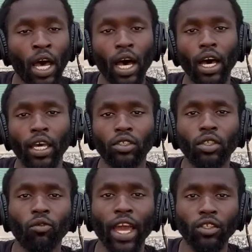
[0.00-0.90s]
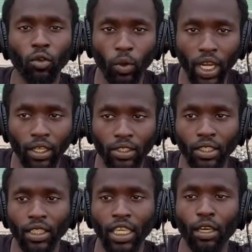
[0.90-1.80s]
It's to raise awareness.
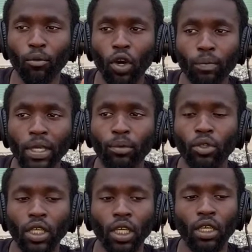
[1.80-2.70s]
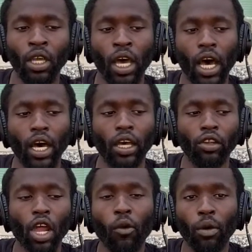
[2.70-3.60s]
It's to get more people to
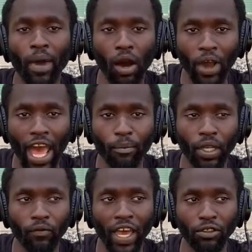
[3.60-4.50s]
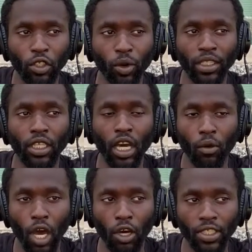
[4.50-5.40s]
know about what happened to Faustin Guetigo
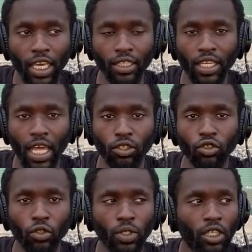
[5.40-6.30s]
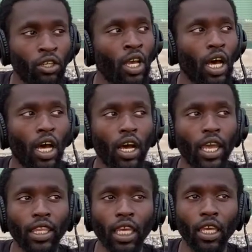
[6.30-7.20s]
and Jose Gonzalez Jr.
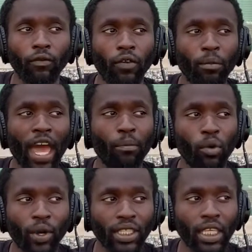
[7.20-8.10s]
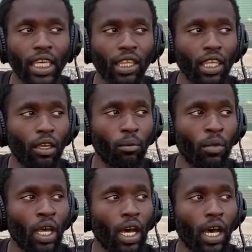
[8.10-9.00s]
And then from that point to get them
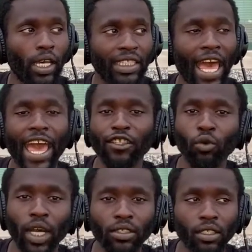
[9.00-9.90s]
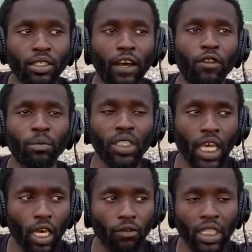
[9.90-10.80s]
to ask questions of
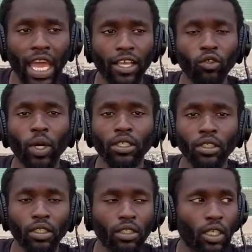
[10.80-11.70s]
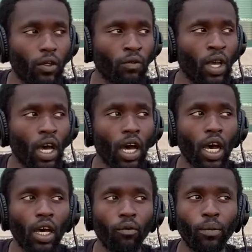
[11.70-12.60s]
themselves and ask questions of
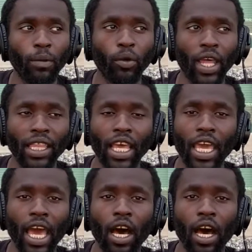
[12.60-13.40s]
people that they